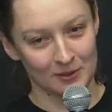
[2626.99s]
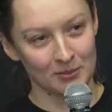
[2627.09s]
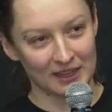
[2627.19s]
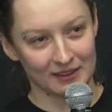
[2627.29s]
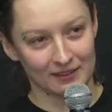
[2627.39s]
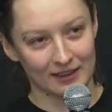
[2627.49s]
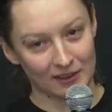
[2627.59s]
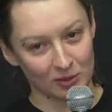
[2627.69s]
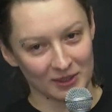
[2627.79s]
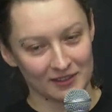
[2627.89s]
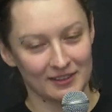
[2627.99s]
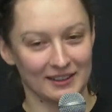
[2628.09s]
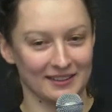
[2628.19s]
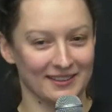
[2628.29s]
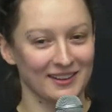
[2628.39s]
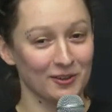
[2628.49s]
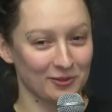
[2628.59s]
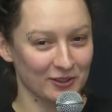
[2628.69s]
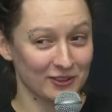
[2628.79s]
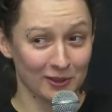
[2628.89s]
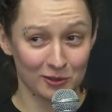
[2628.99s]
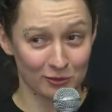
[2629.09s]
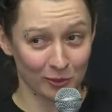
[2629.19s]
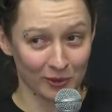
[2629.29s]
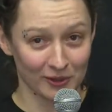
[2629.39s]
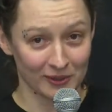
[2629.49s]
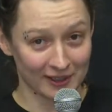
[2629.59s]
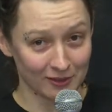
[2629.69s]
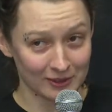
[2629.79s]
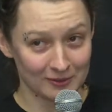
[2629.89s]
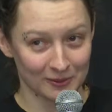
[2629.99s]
main element in the fridge down to 4 Kelvin